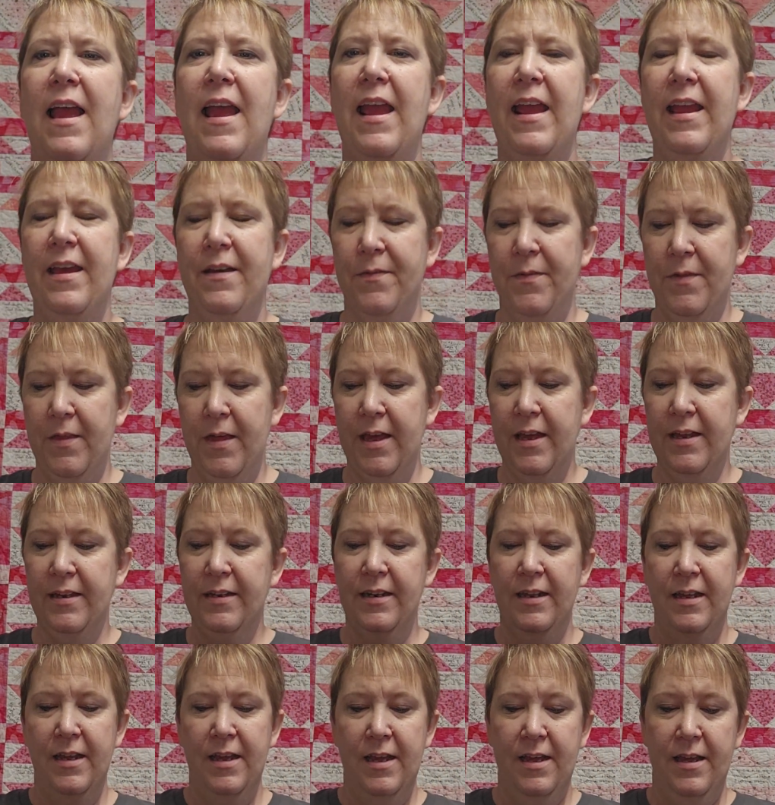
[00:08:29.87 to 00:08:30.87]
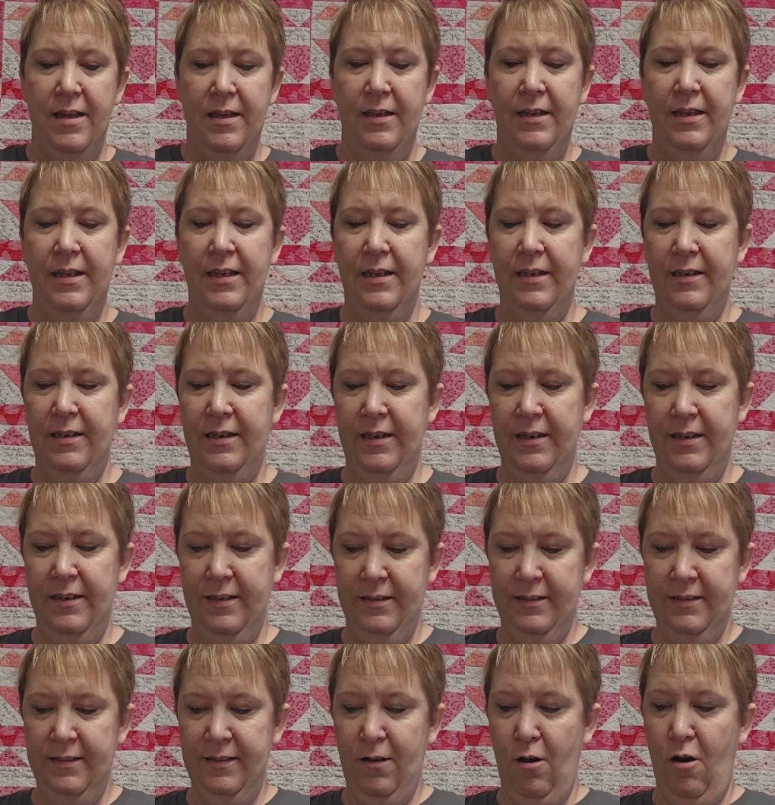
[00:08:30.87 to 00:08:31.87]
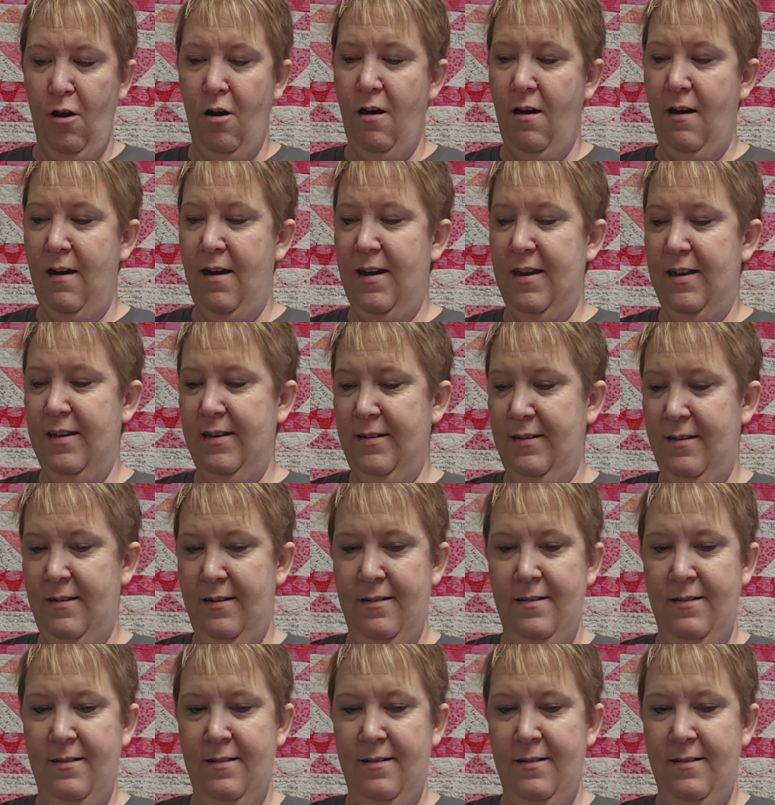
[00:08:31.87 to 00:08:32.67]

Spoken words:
And then it is on